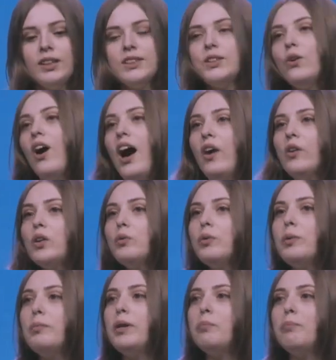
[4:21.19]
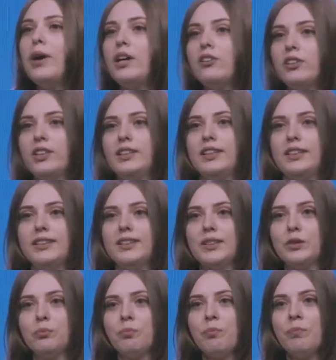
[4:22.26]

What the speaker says: So how can we be better at this?